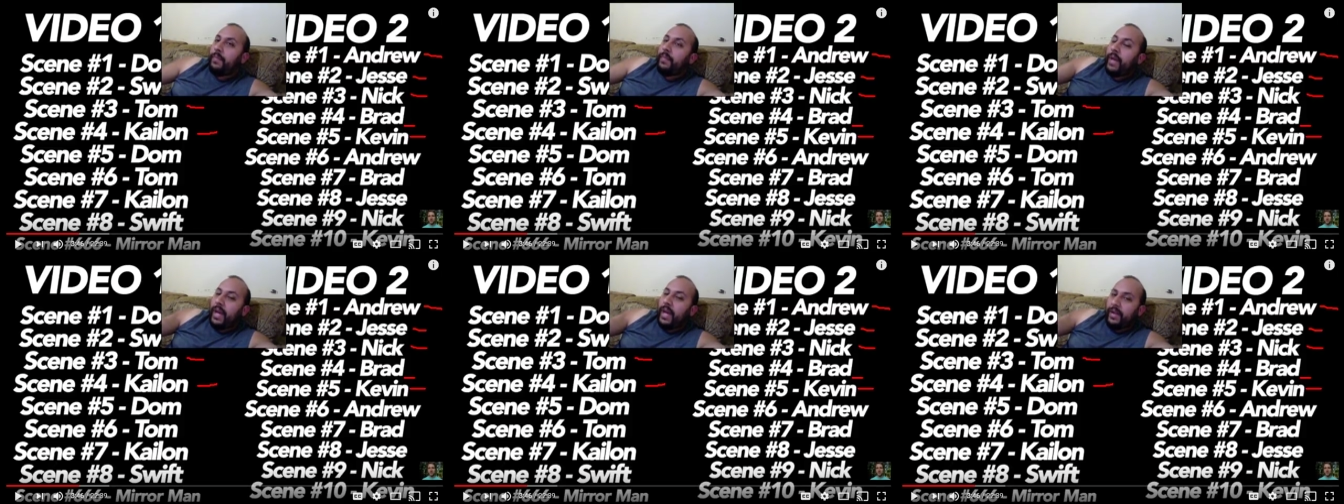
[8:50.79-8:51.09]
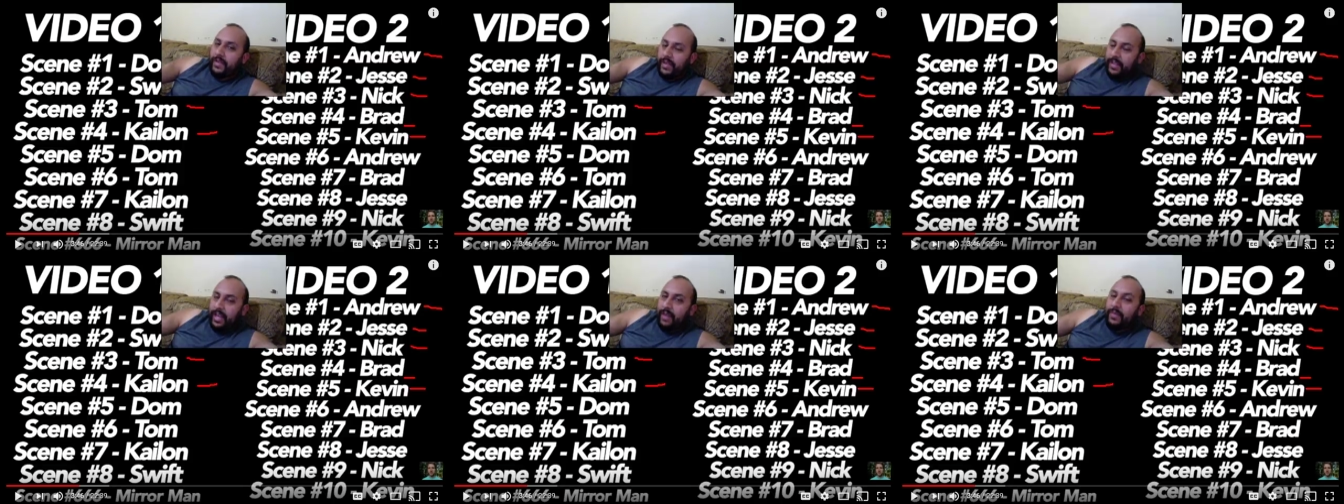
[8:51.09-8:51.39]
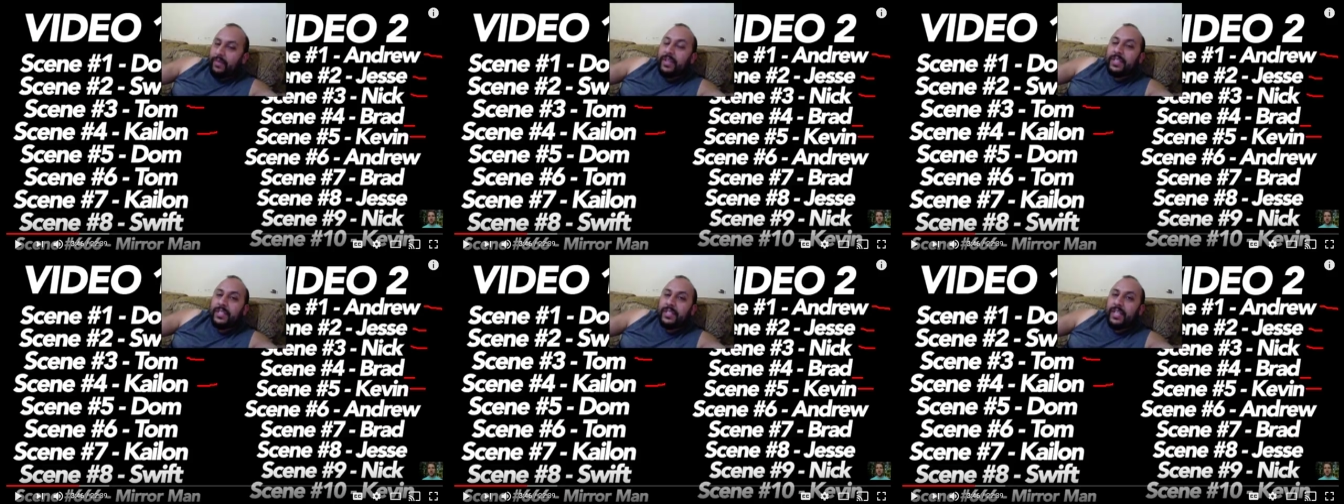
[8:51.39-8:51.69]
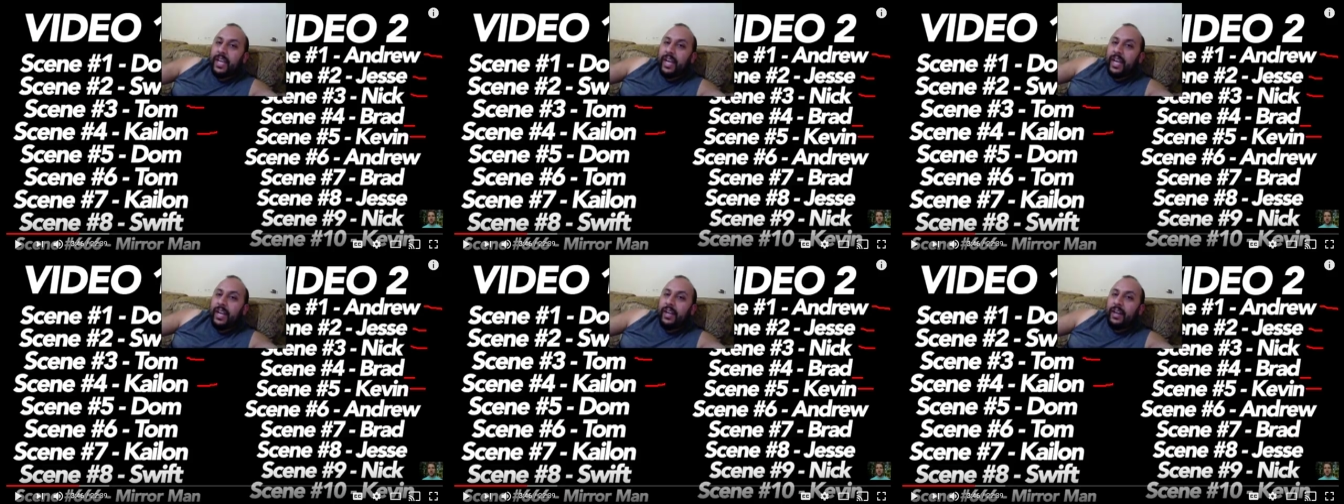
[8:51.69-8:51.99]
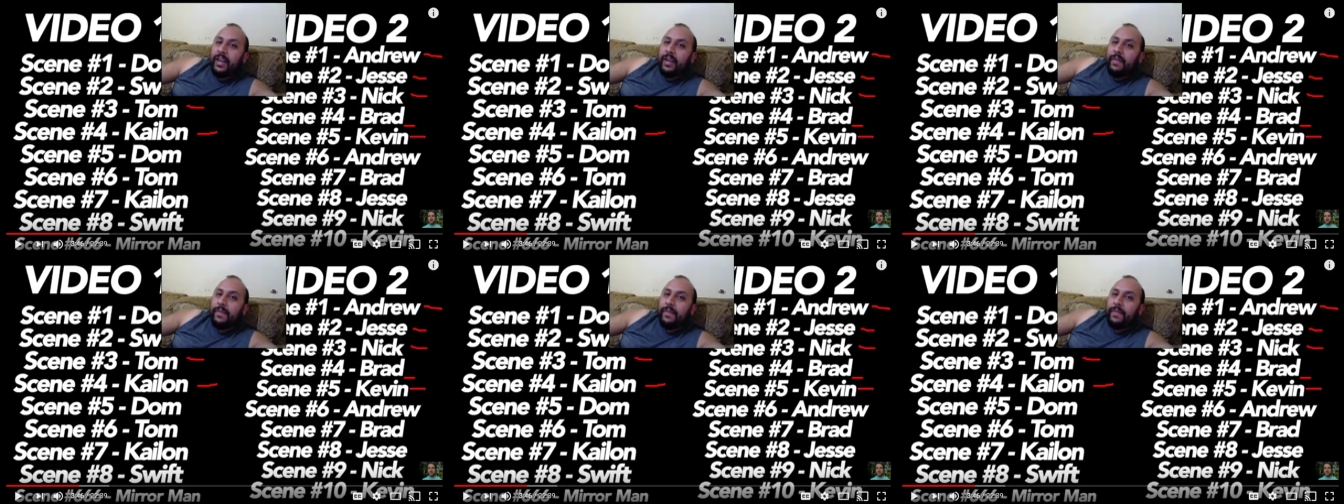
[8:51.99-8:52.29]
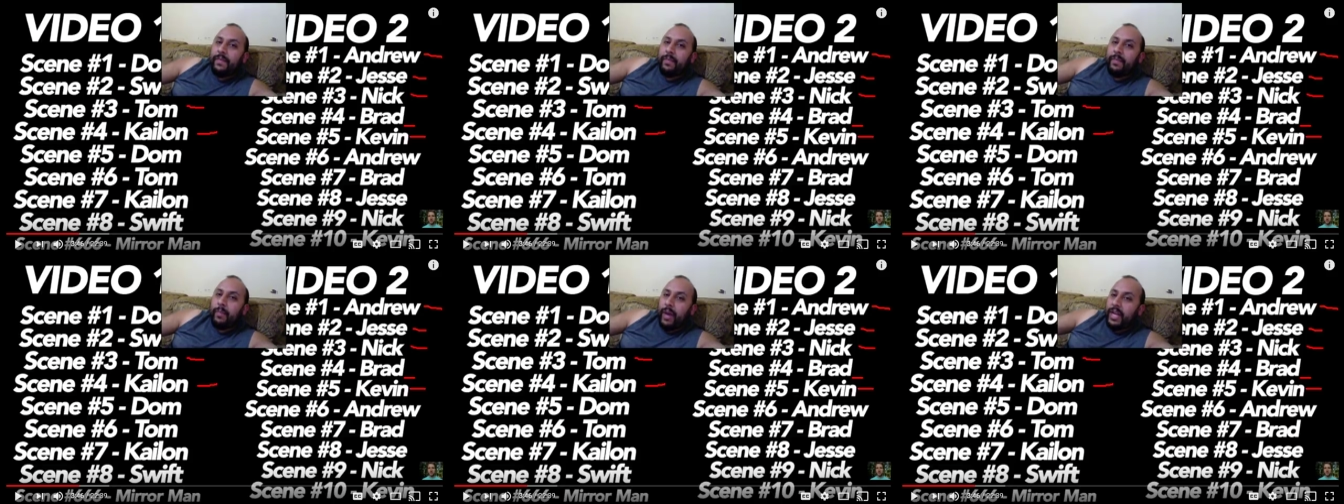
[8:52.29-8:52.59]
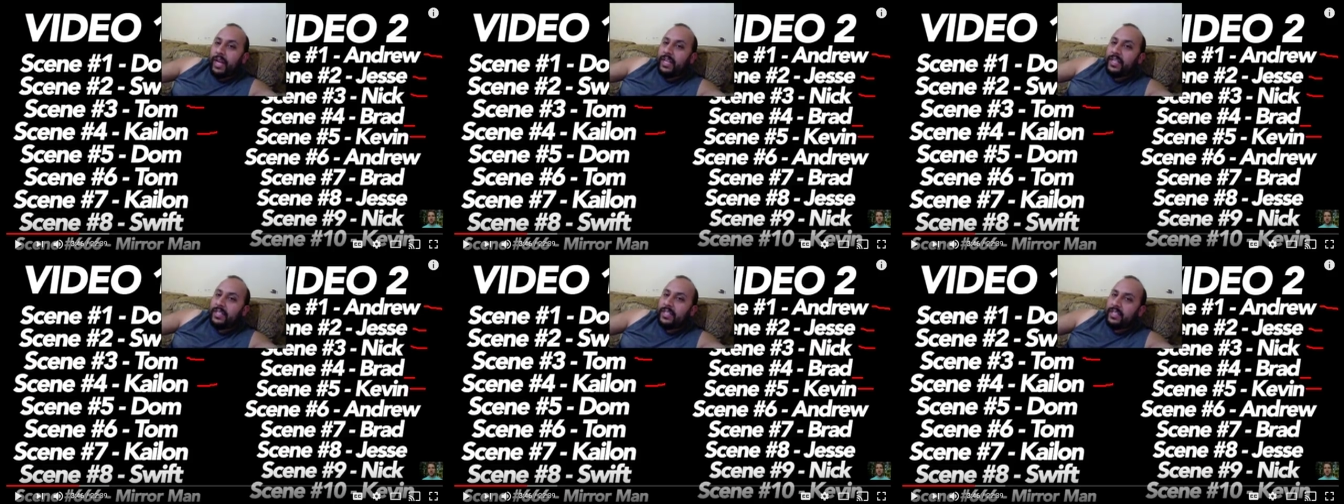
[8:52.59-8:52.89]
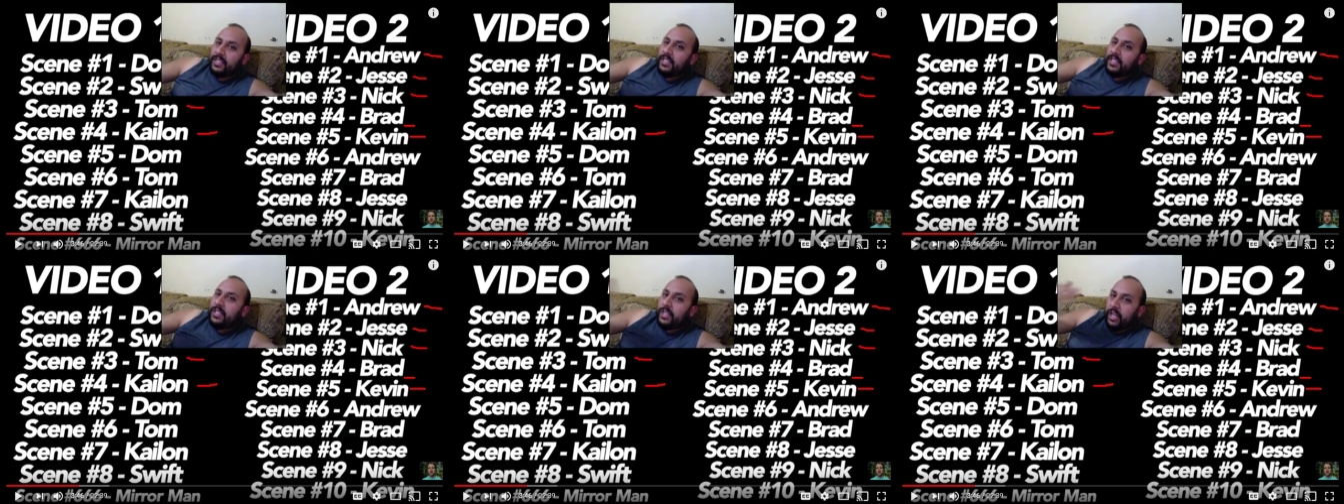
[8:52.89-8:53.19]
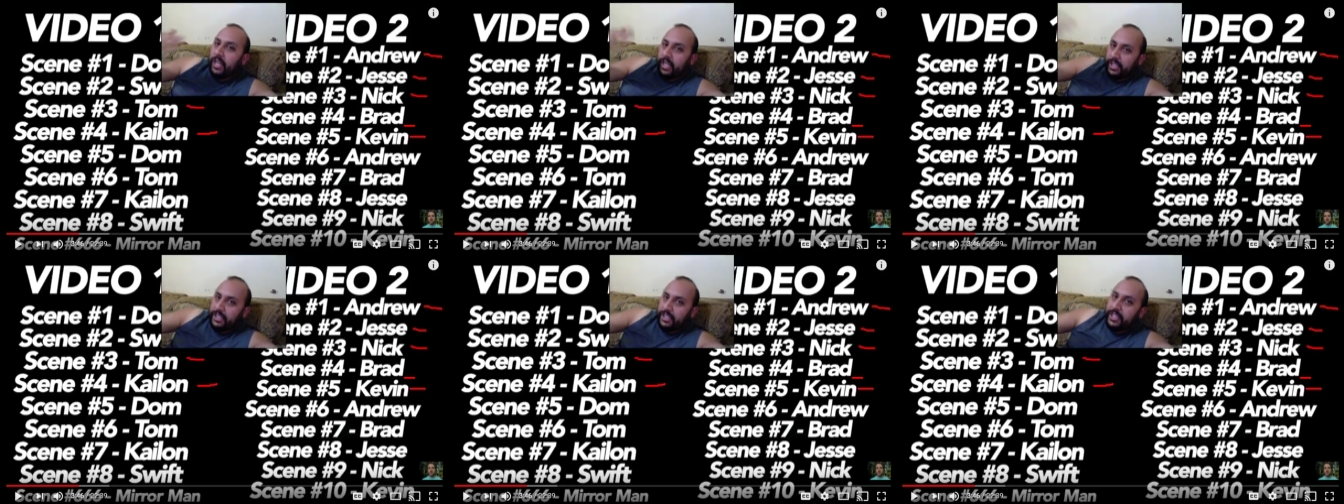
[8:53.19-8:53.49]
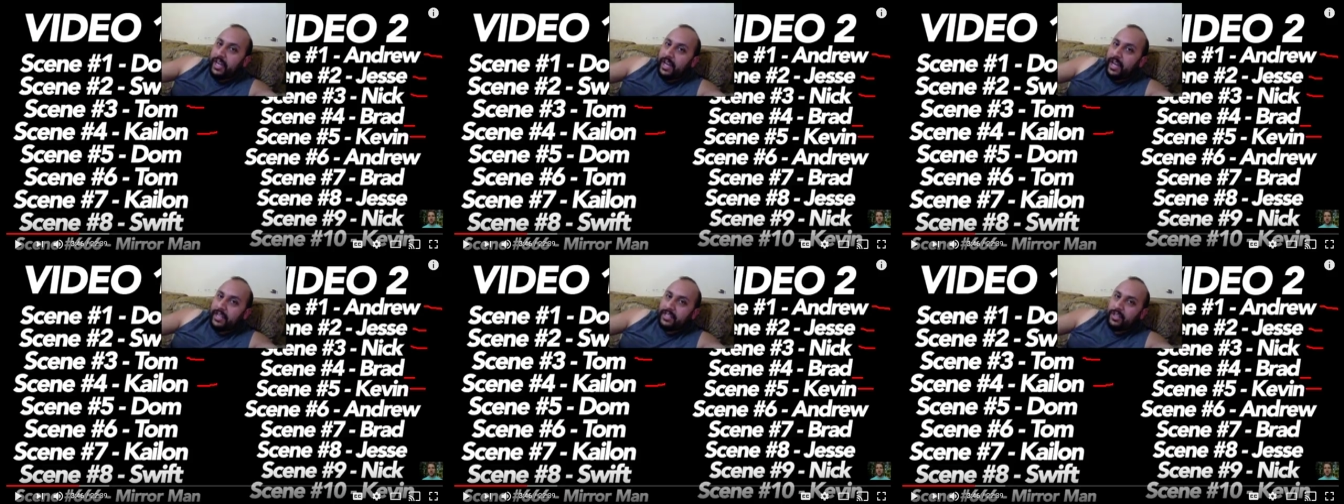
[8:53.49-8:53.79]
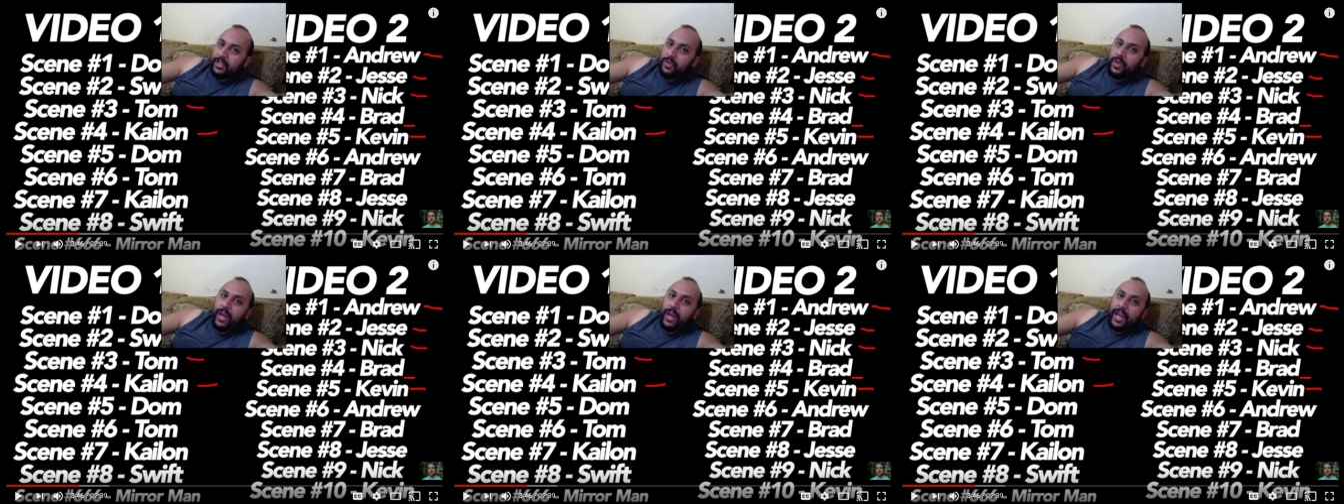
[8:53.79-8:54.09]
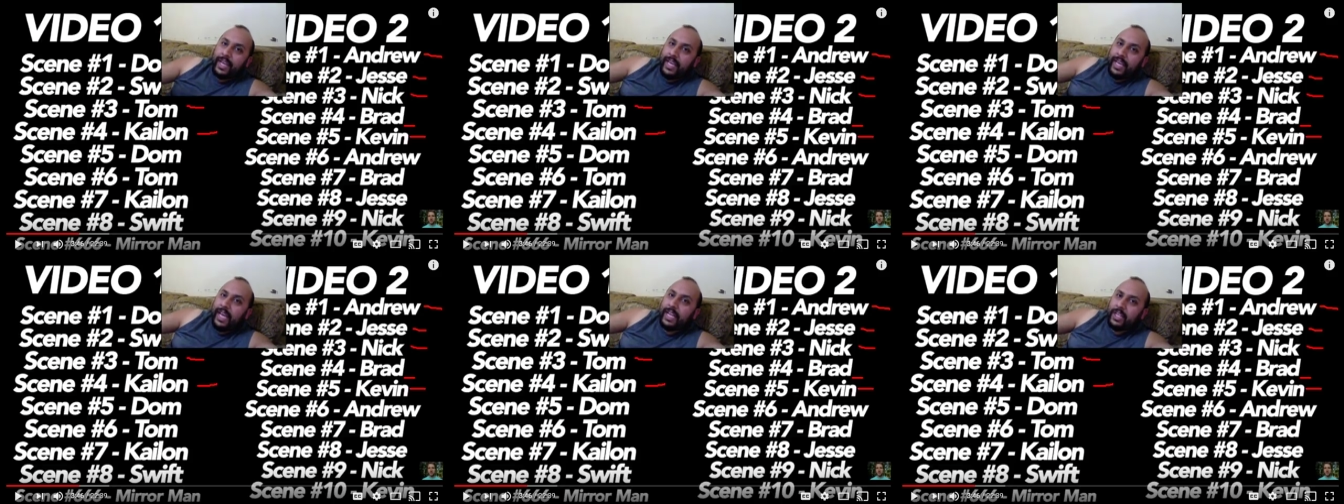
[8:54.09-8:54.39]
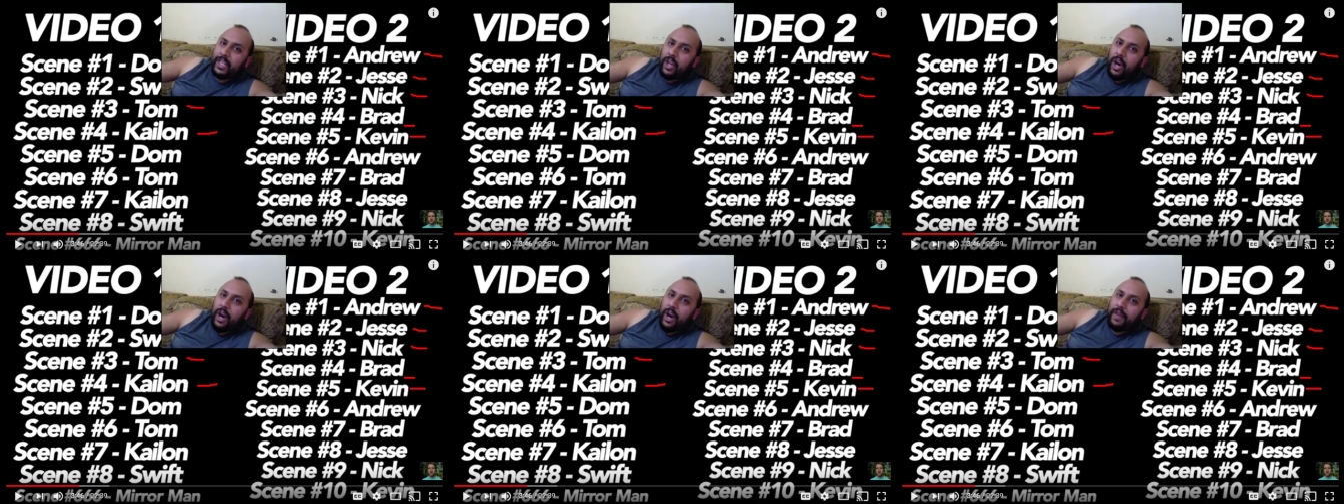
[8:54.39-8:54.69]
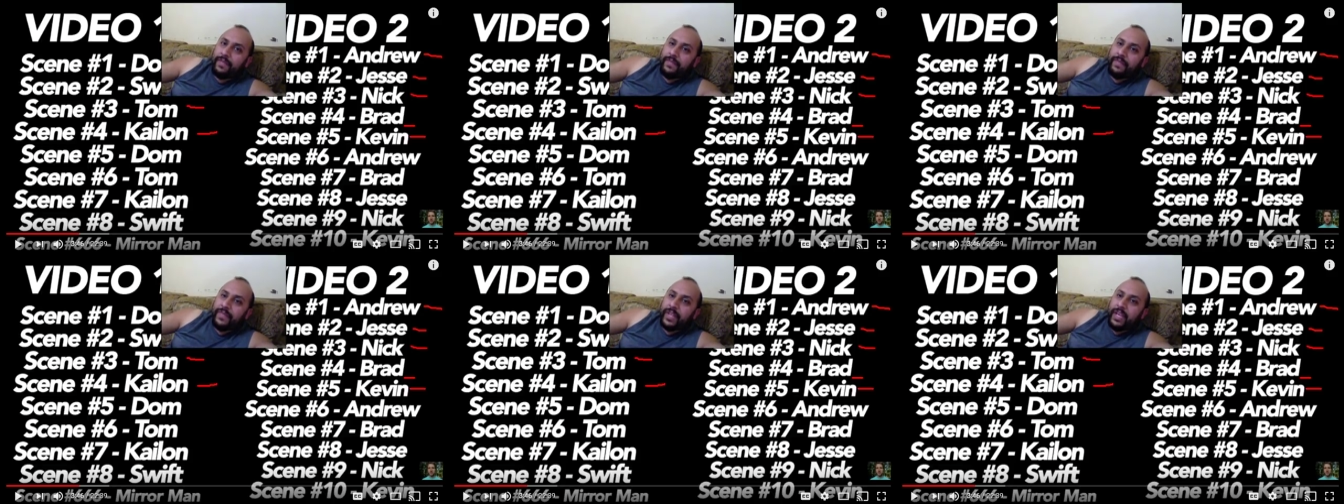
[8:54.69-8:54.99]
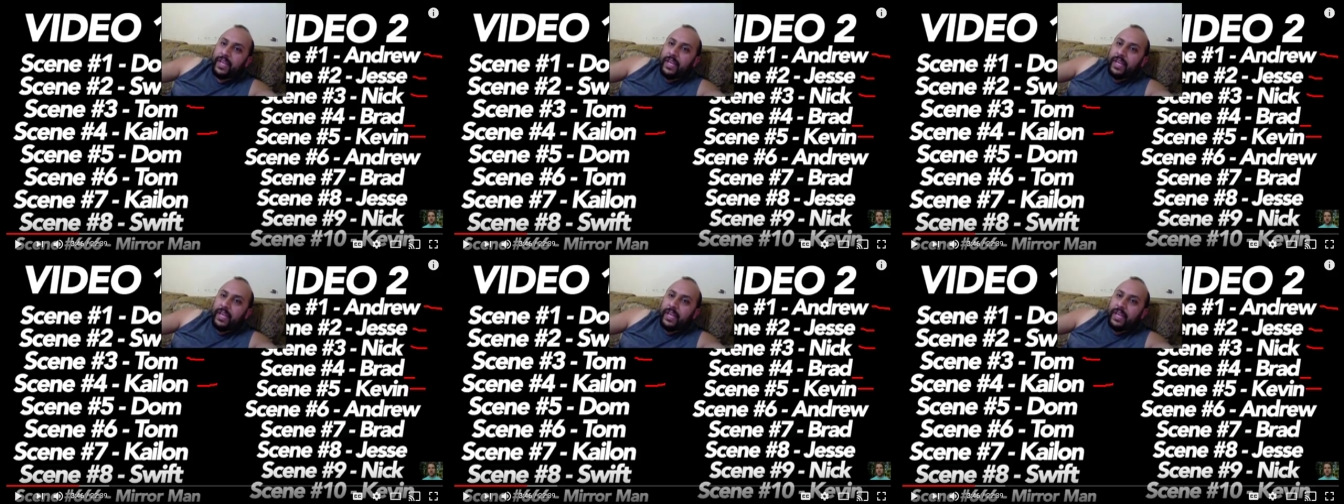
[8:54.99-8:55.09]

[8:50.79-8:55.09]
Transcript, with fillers: After that, we've seen minus uh, Jess, who got kicked off,